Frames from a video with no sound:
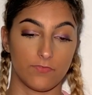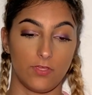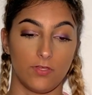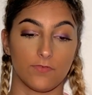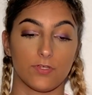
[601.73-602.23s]
of the
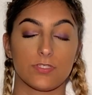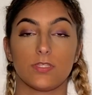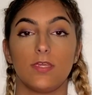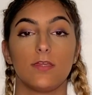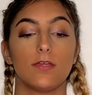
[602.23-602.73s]

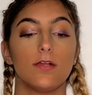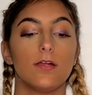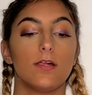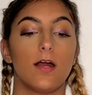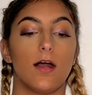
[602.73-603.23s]
university,
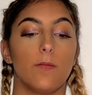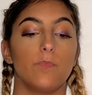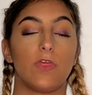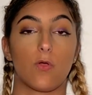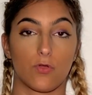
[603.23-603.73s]

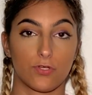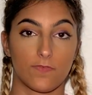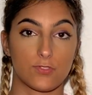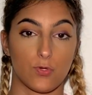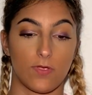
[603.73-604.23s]
the order
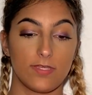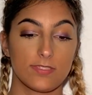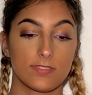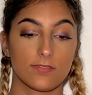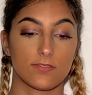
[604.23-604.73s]
of
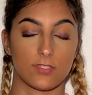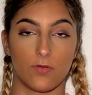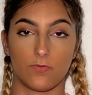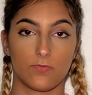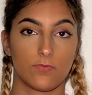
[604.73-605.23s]
choice,
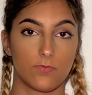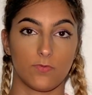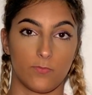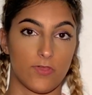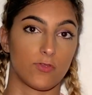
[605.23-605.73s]
so
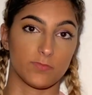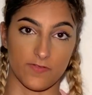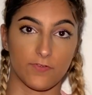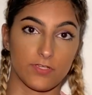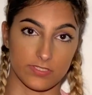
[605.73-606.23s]
whether
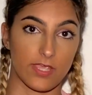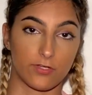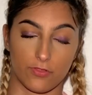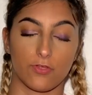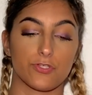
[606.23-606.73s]
my first,
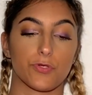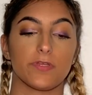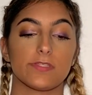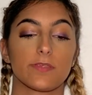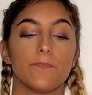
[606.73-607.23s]
second, or third
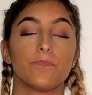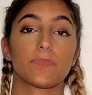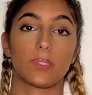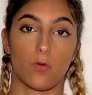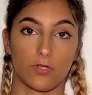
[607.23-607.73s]
choice,
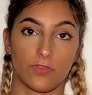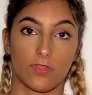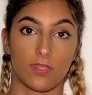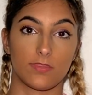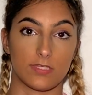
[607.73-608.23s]
the order
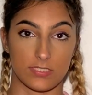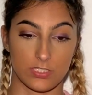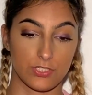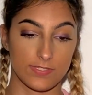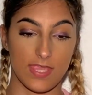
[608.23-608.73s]
that the
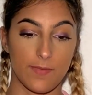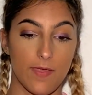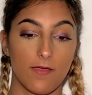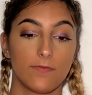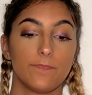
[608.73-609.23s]
decisions came
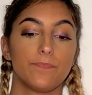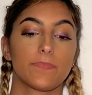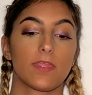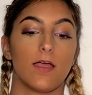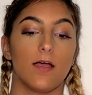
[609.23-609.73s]
out,
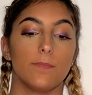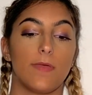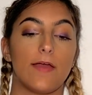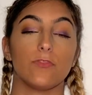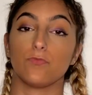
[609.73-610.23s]

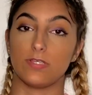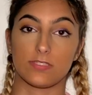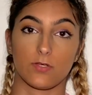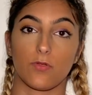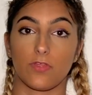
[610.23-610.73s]
and the
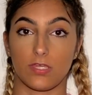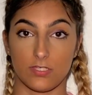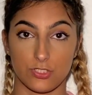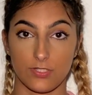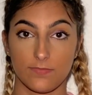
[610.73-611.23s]
reason or the
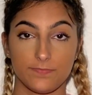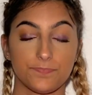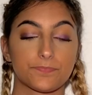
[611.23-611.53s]
condition